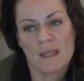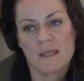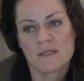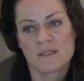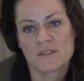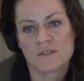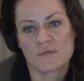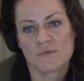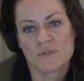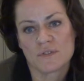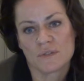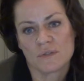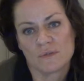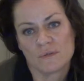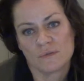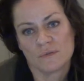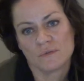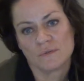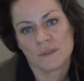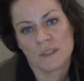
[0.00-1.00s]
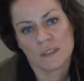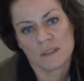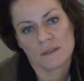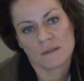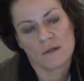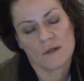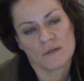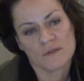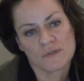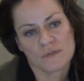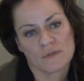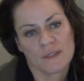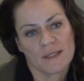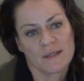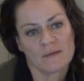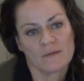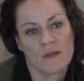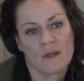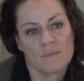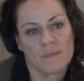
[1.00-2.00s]
socio-cultural
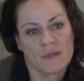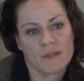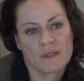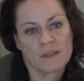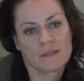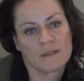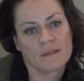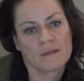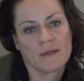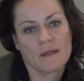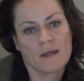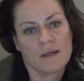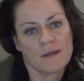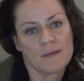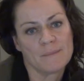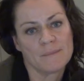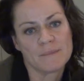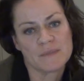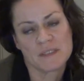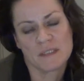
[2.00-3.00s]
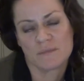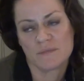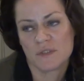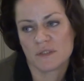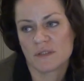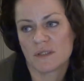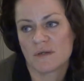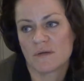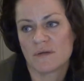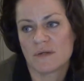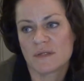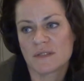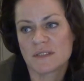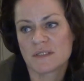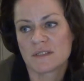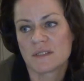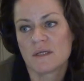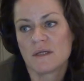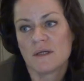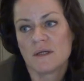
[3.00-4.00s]
economic subject
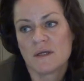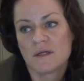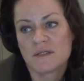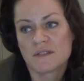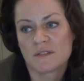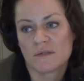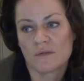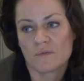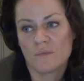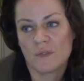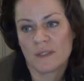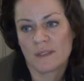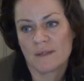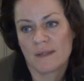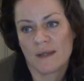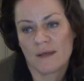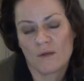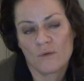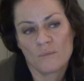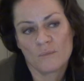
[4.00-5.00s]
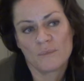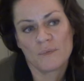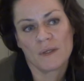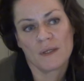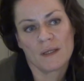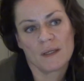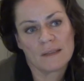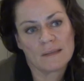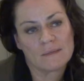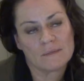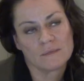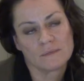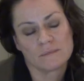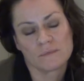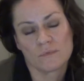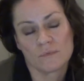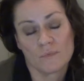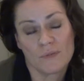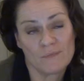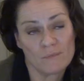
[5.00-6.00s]
areas, so that we can help,
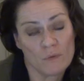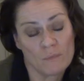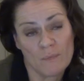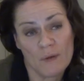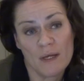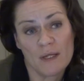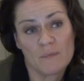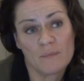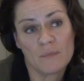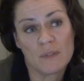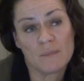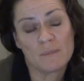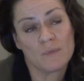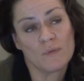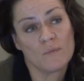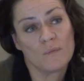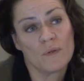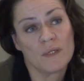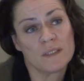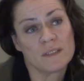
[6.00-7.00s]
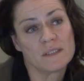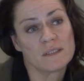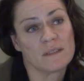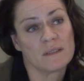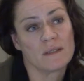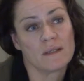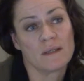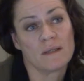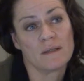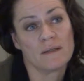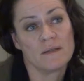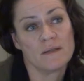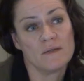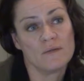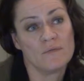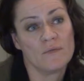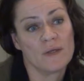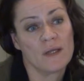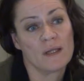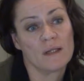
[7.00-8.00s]
we can remind people what the
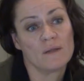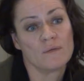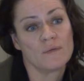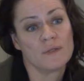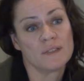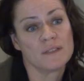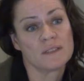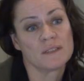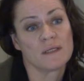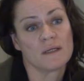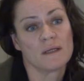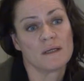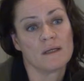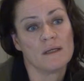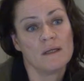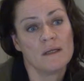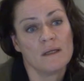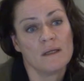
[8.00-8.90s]
Nunavut